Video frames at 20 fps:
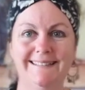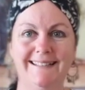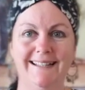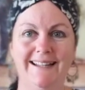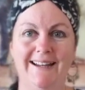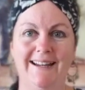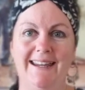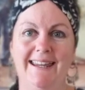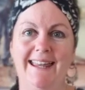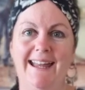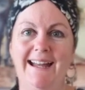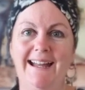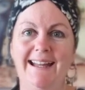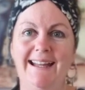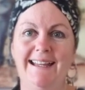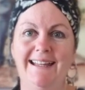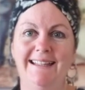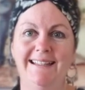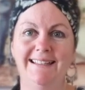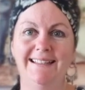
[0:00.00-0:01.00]

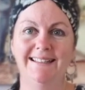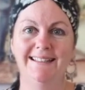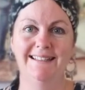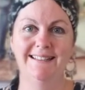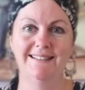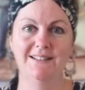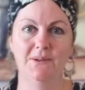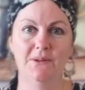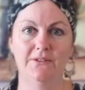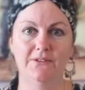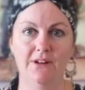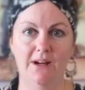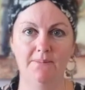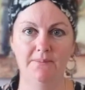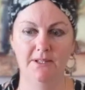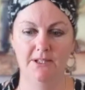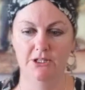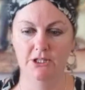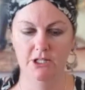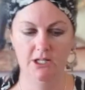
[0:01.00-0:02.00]
Okay, so we've
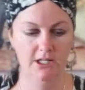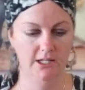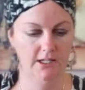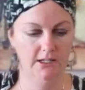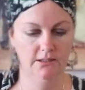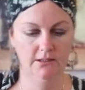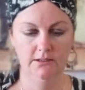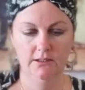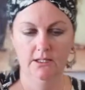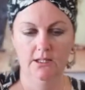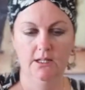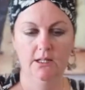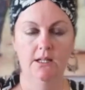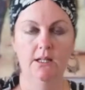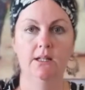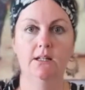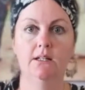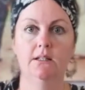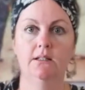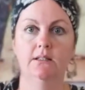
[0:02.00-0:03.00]
grabbed a jar.
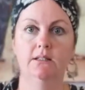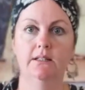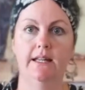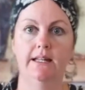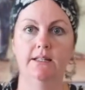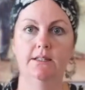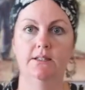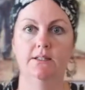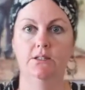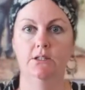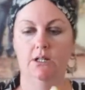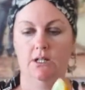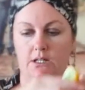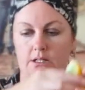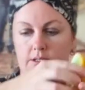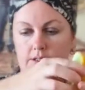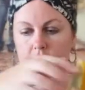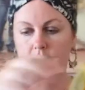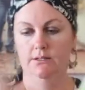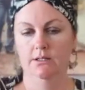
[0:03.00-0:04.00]
Let's
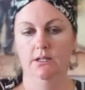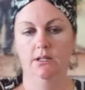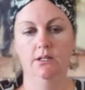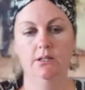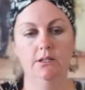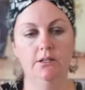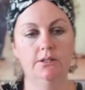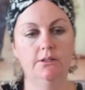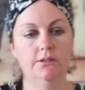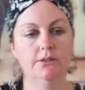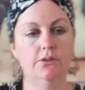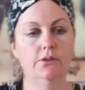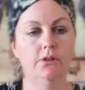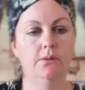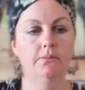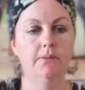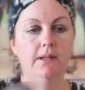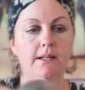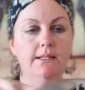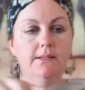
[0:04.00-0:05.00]
just
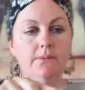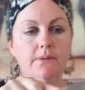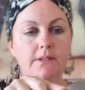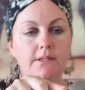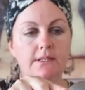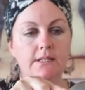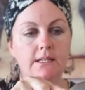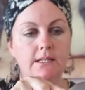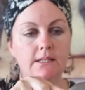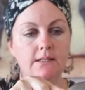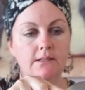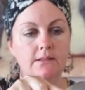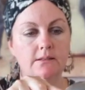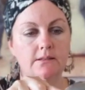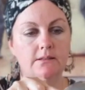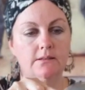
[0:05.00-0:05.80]
scoop these ones in.